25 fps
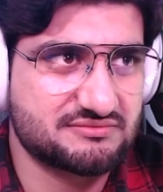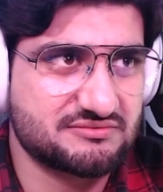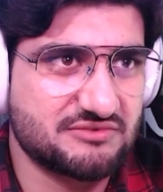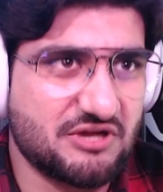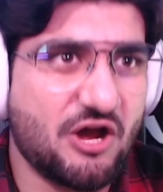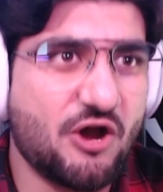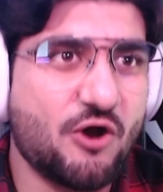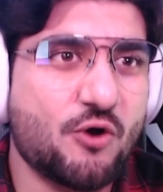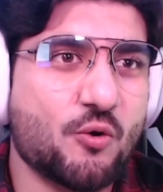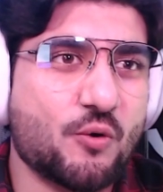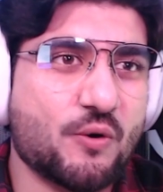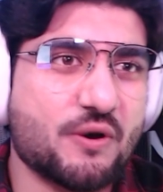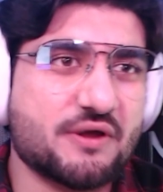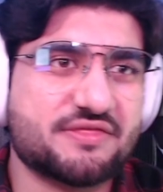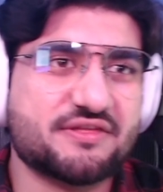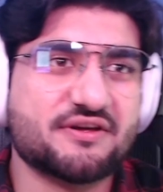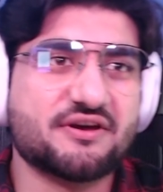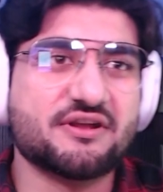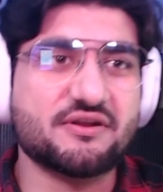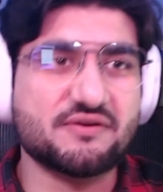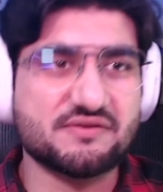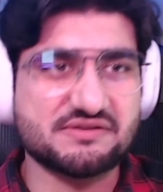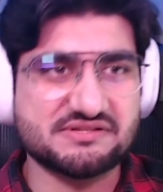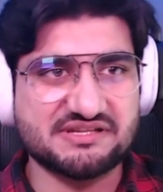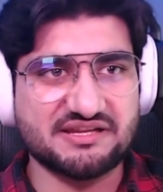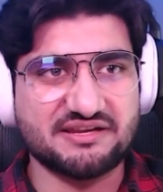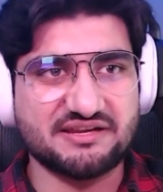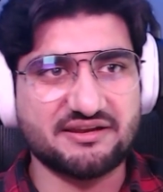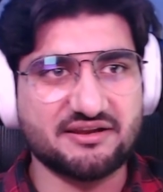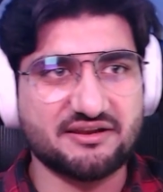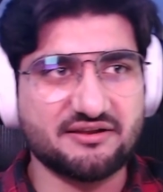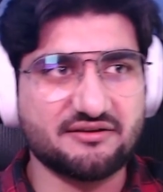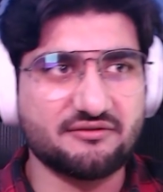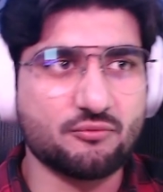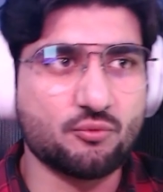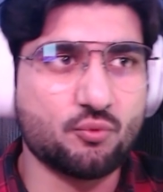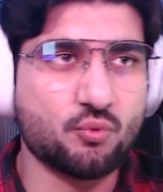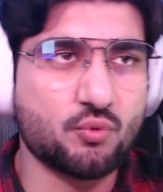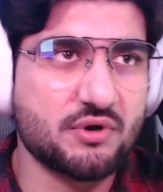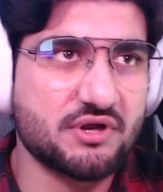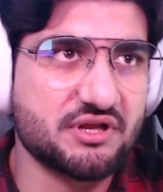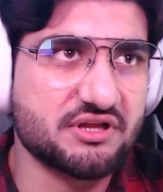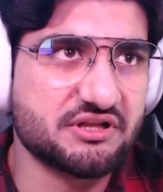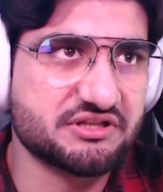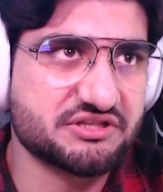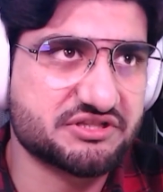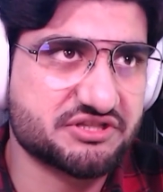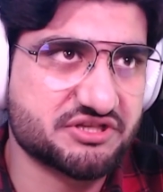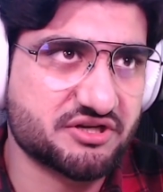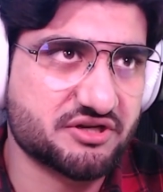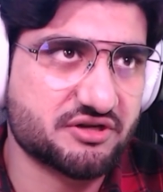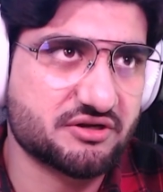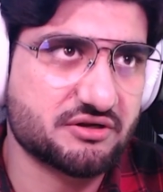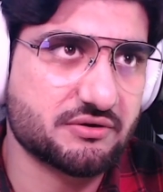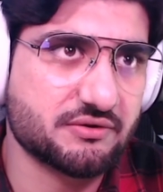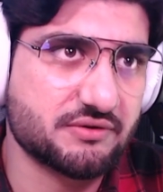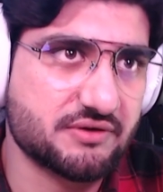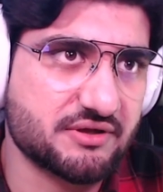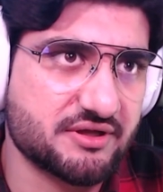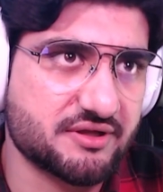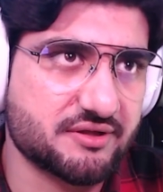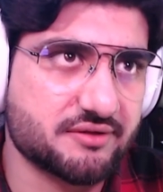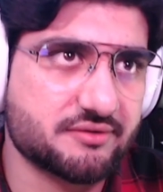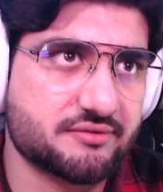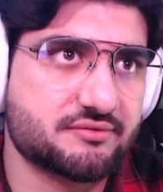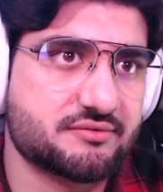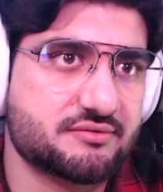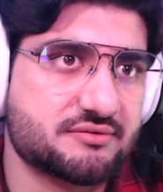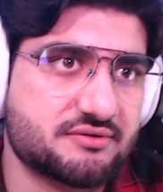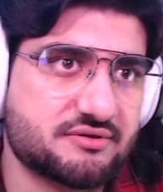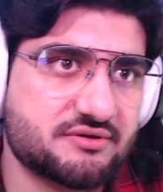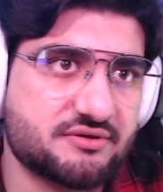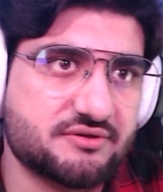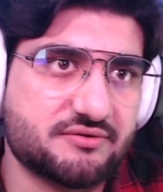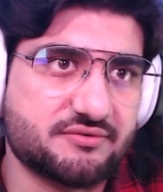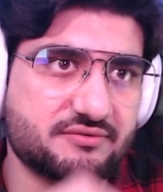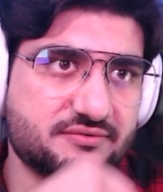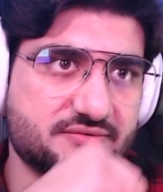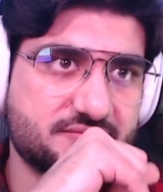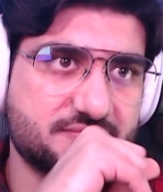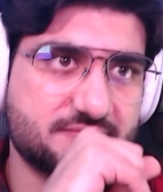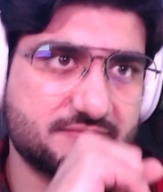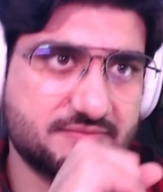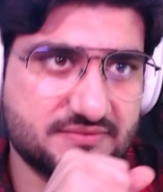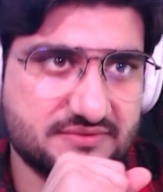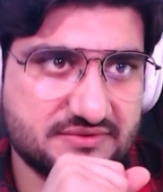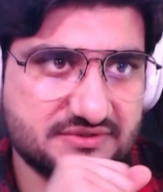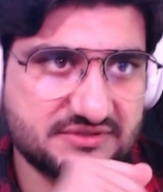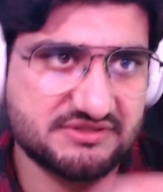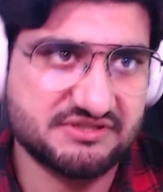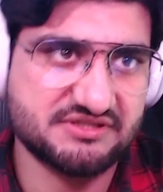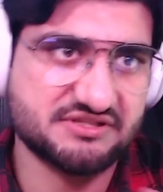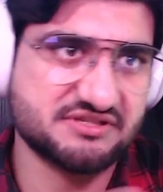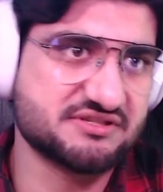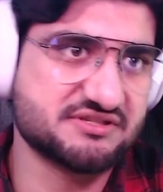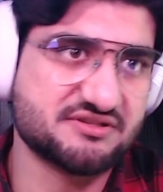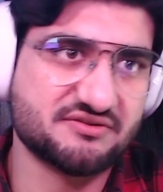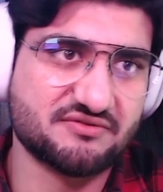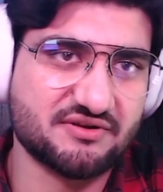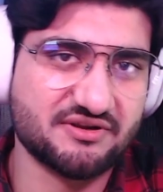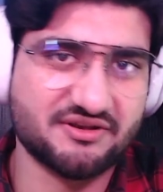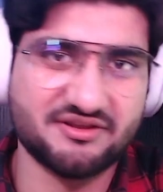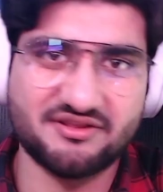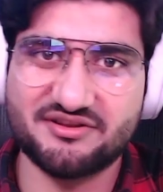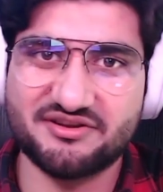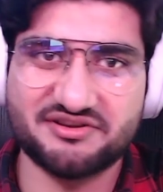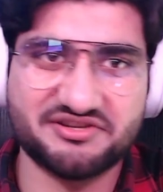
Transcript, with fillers: Oh, I thought he was sitting in a wheelchair. Okay, no. It's just a regular